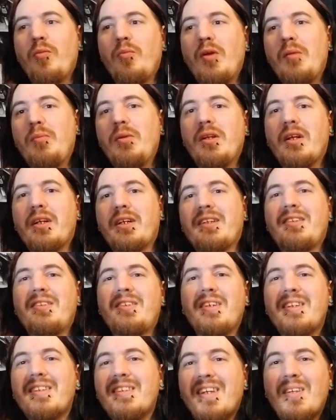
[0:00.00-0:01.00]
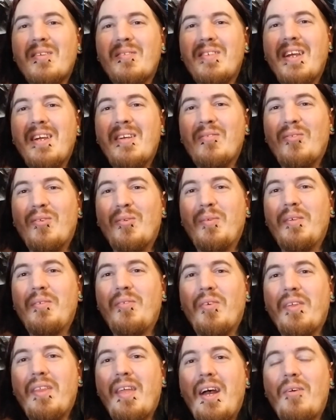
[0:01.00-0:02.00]
maybe like a 6 out of 10 for me
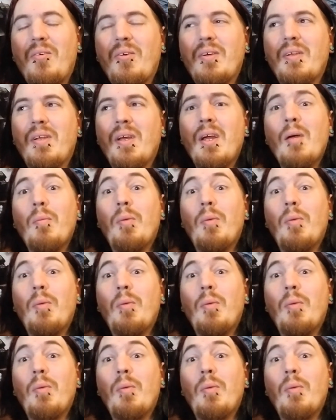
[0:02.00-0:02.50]
for that one.